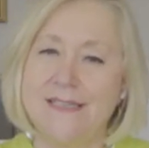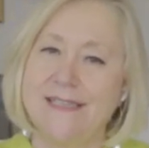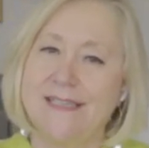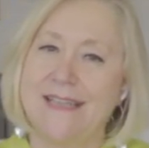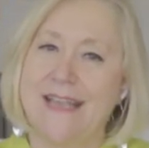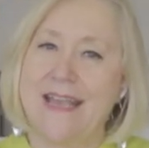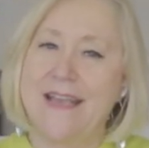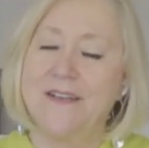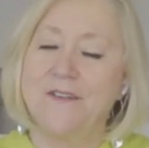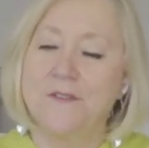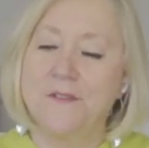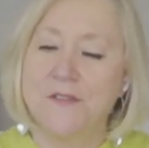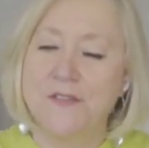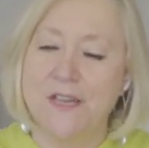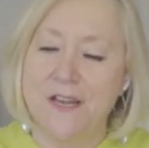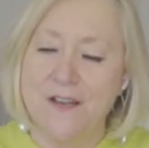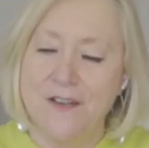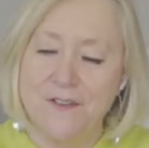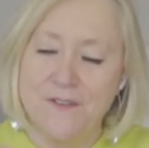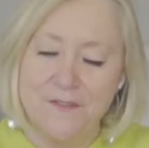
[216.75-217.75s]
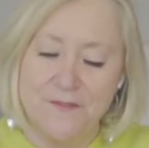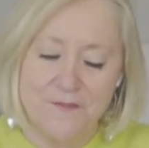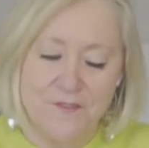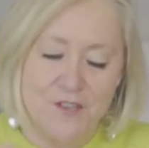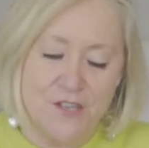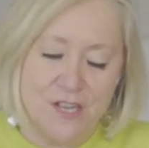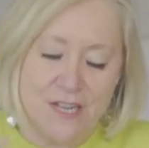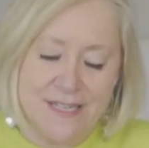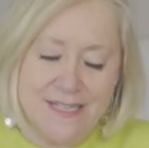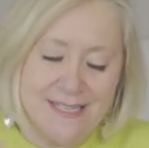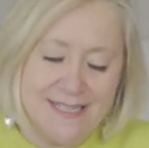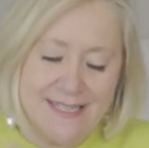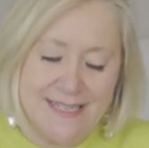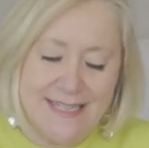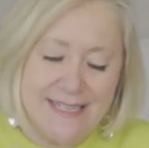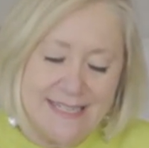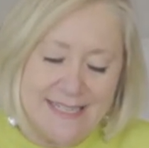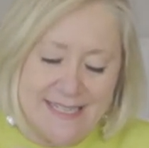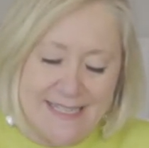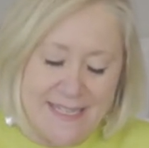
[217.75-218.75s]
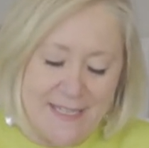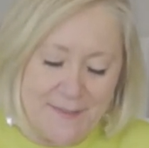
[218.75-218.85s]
scales of justice.